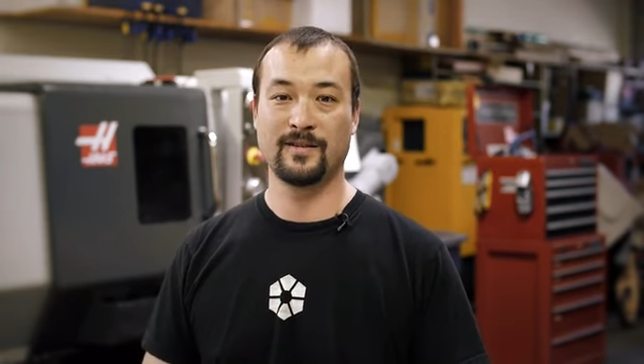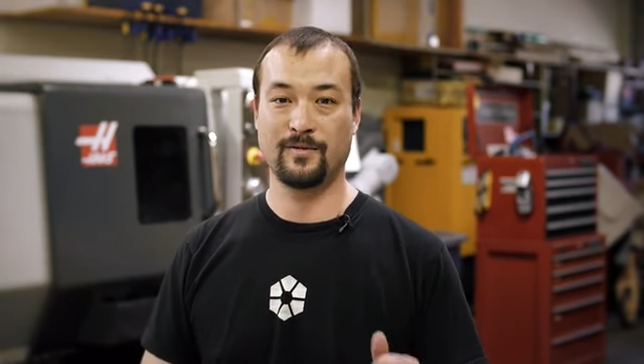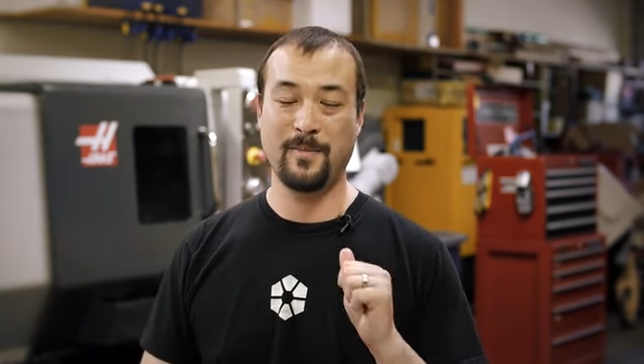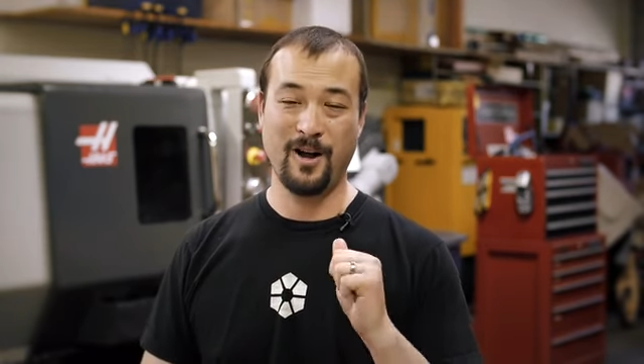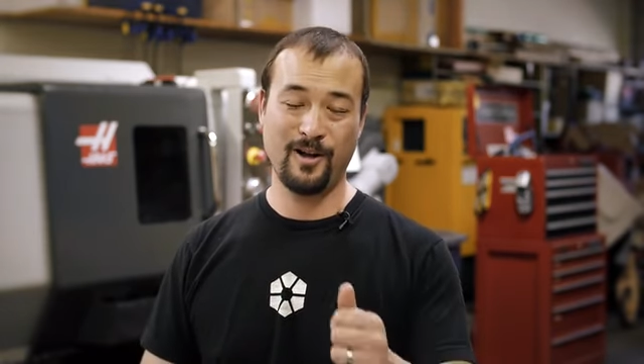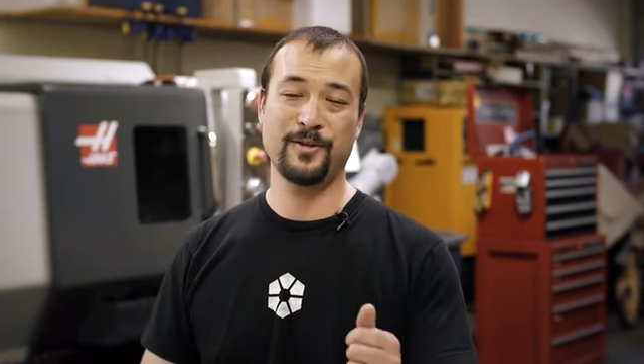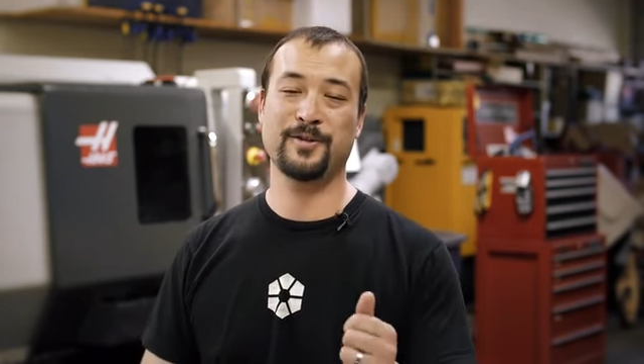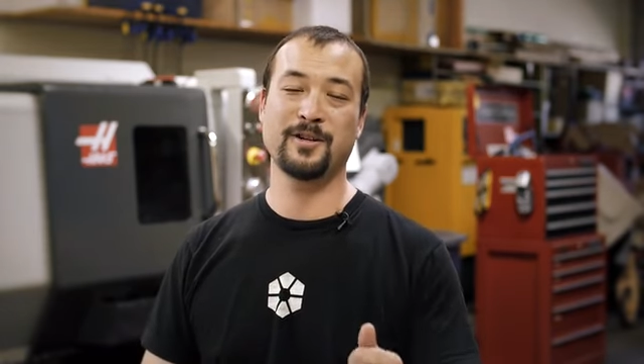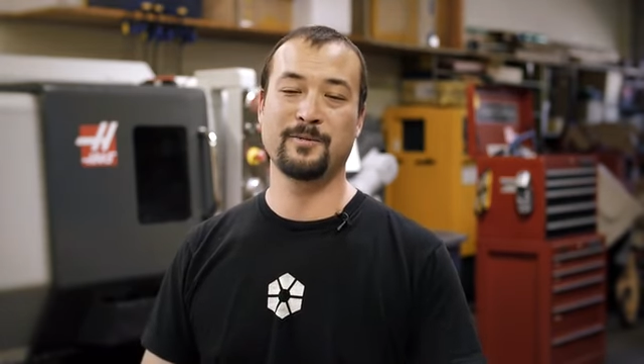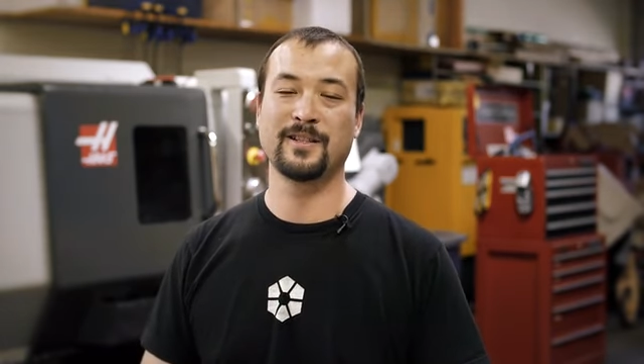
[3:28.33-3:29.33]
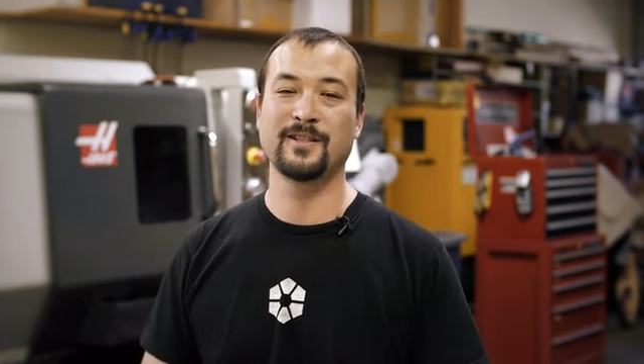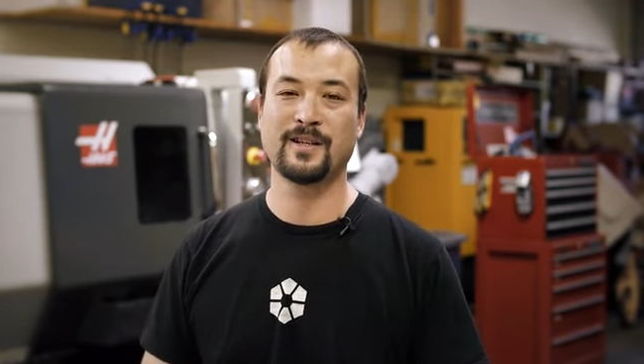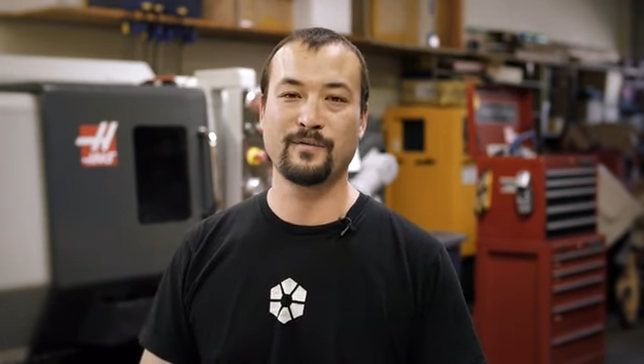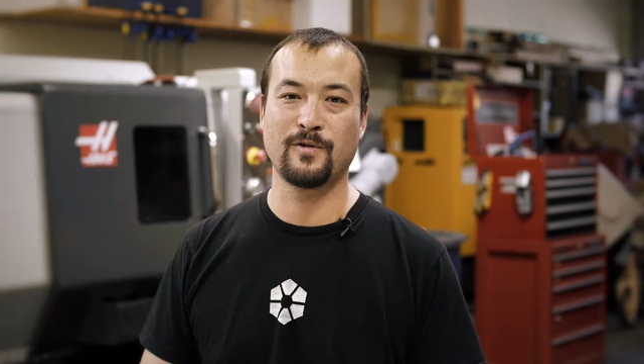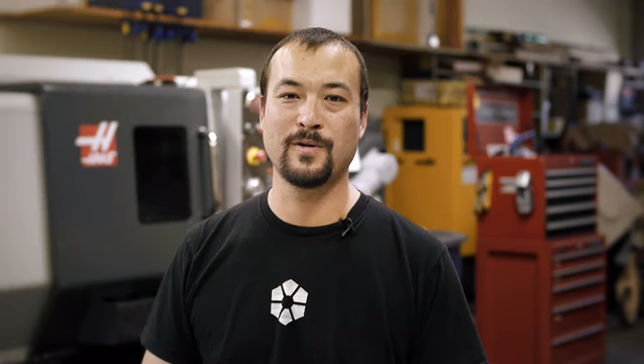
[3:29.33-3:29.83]
So I'm also going to be
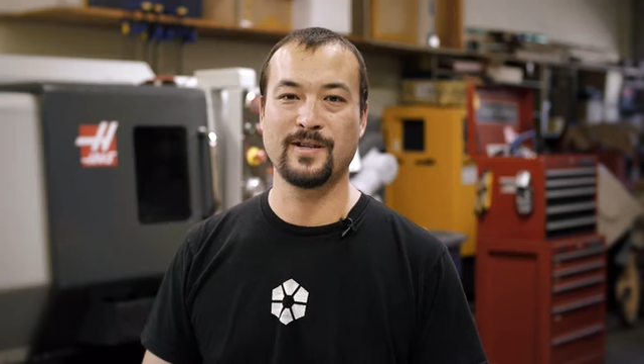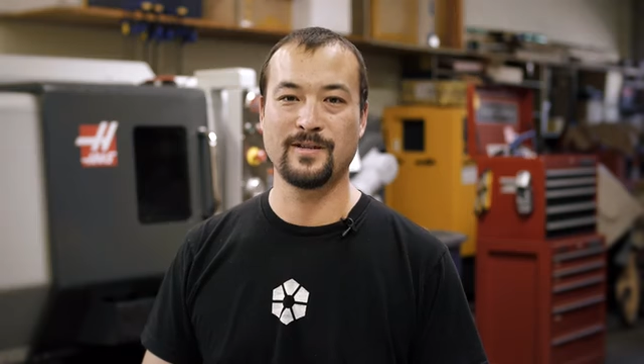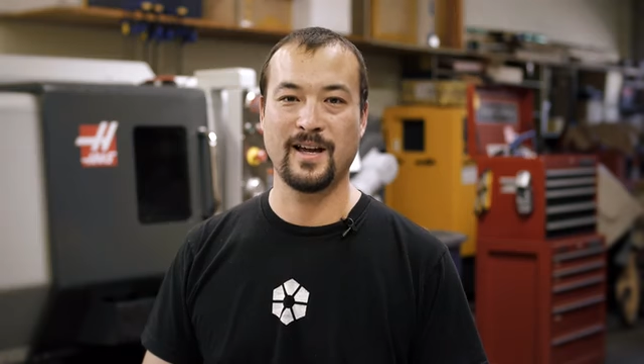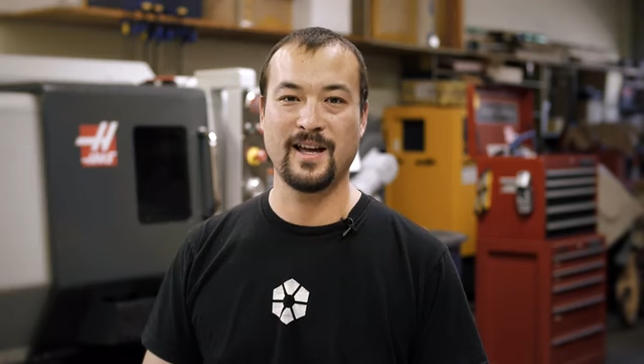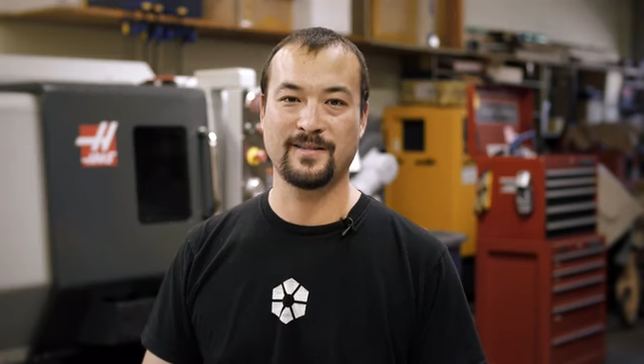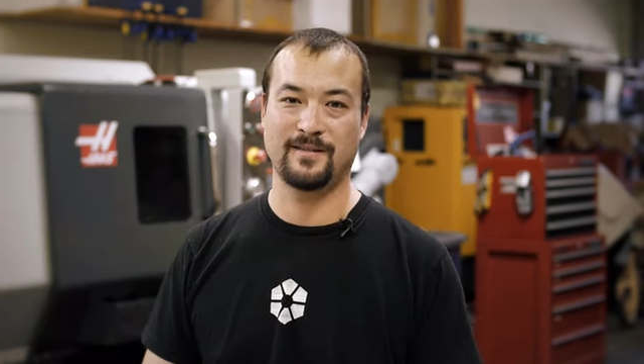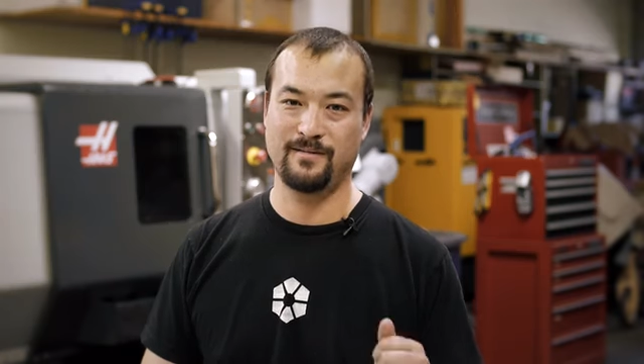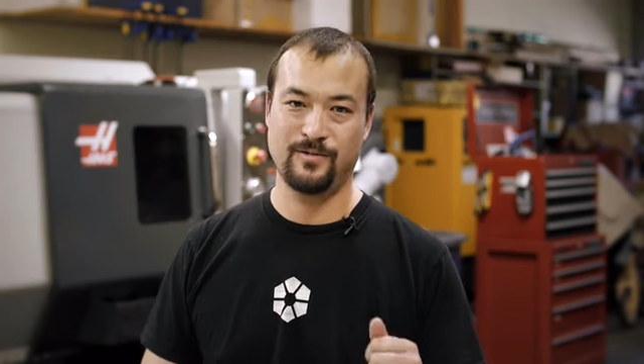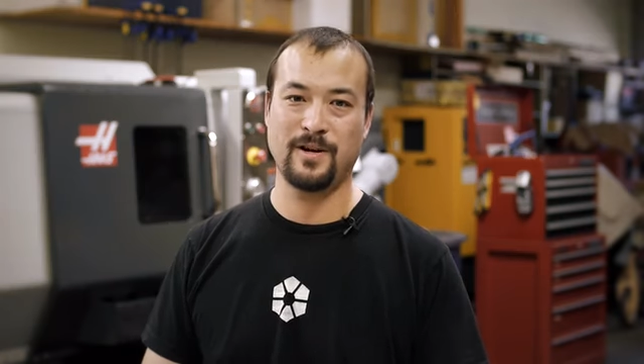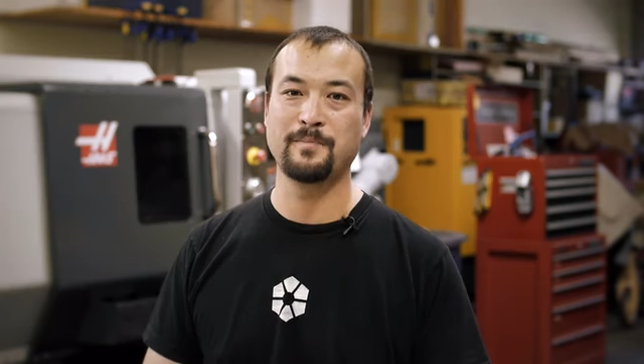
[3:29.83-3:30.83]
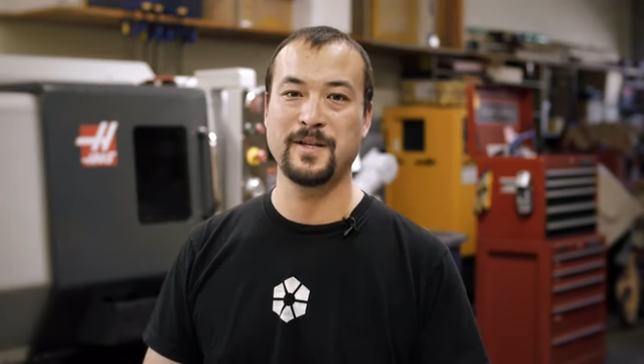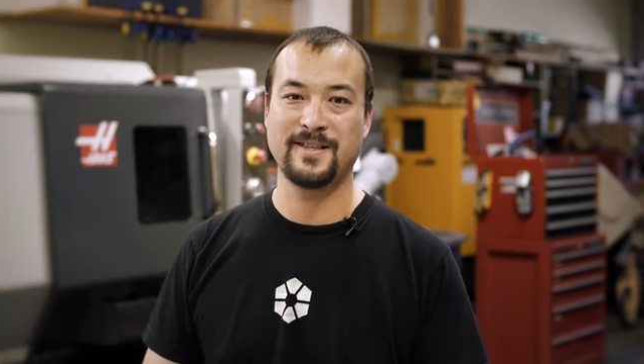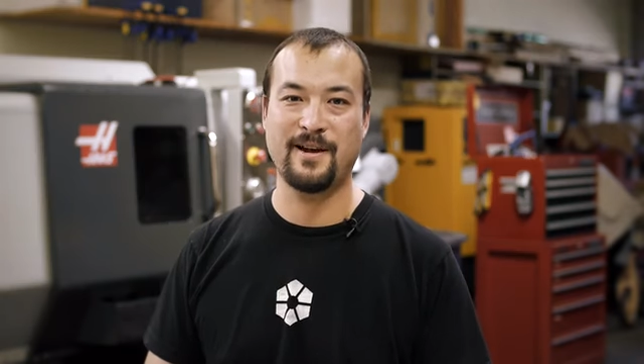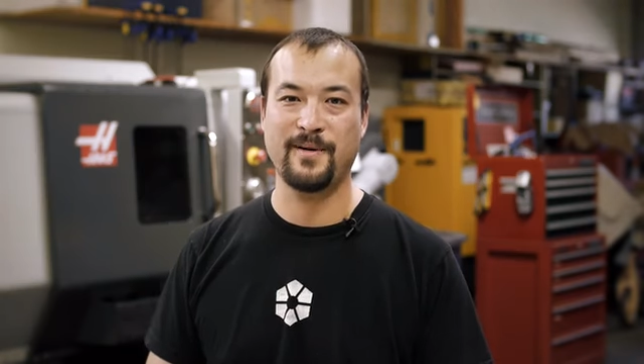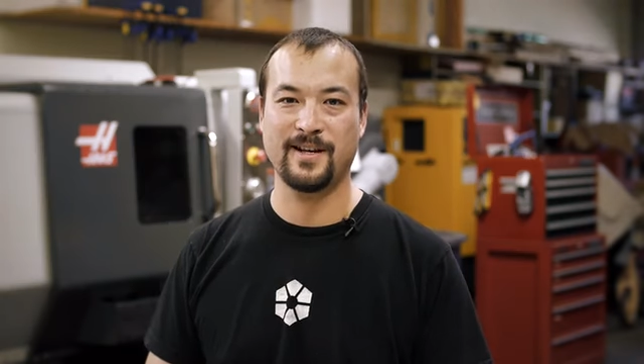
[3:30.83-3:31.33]
looking forward to you guys trying to
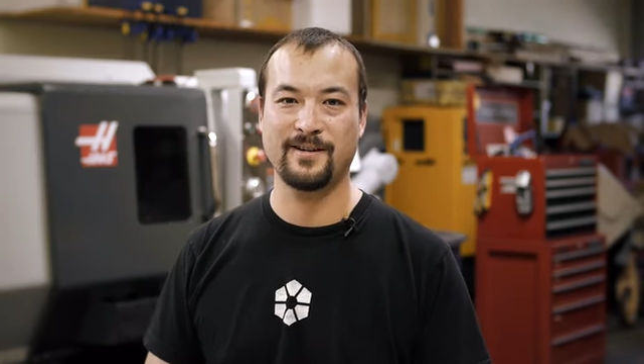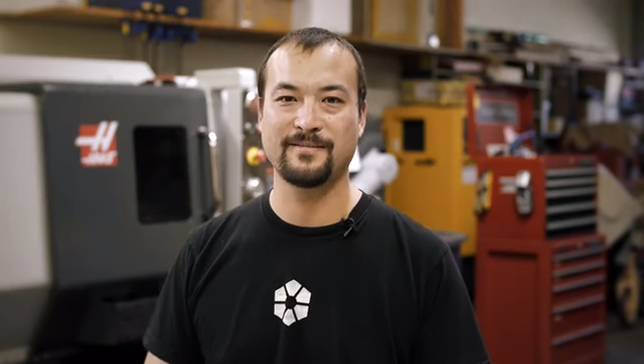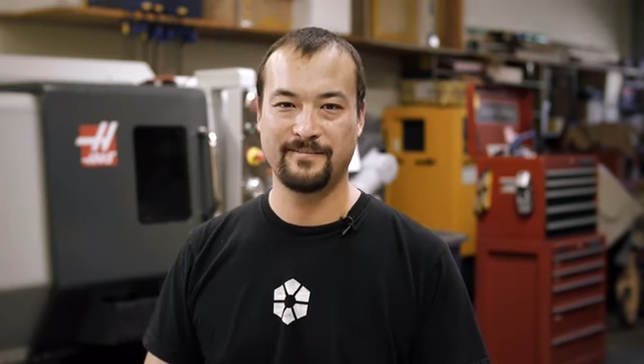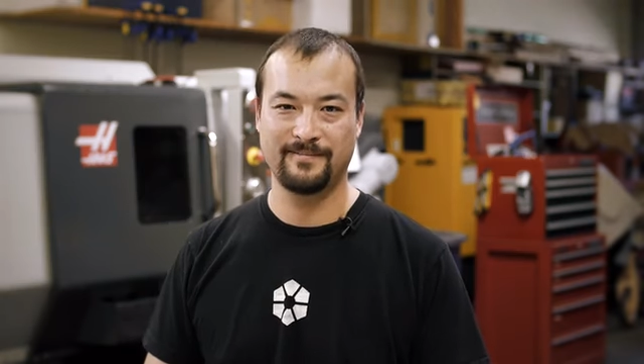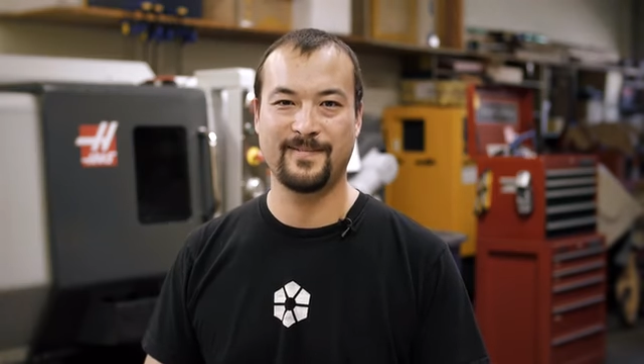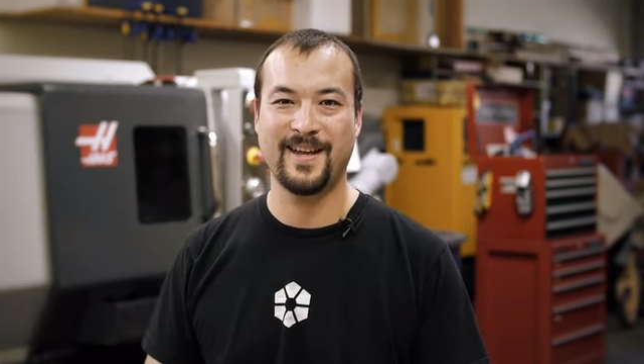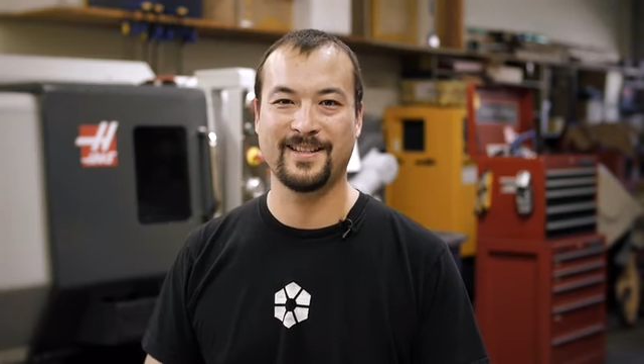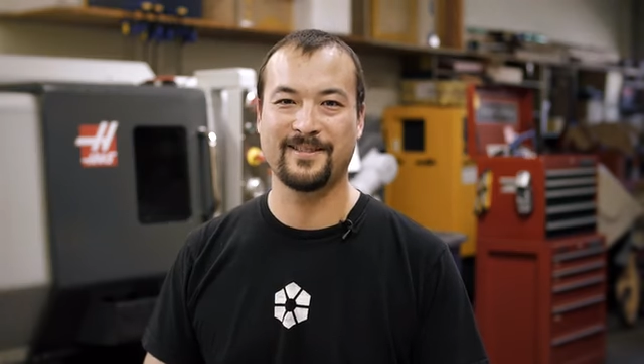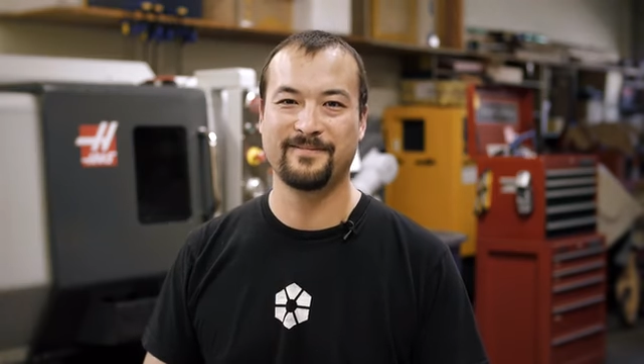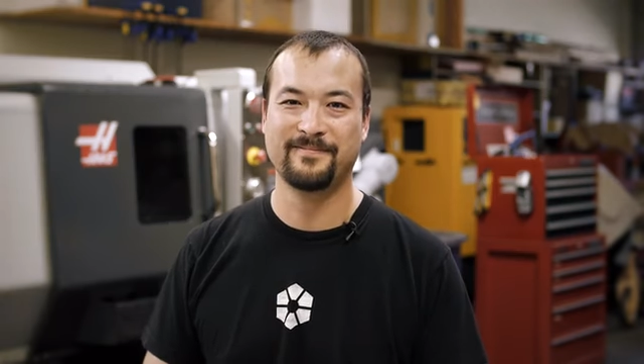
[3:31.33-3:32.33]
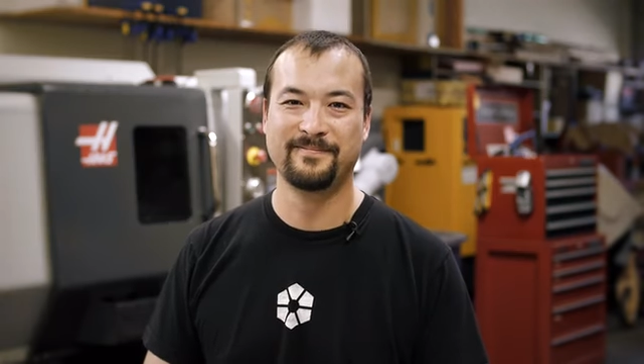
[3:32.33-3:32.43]
beat that record. Thanks.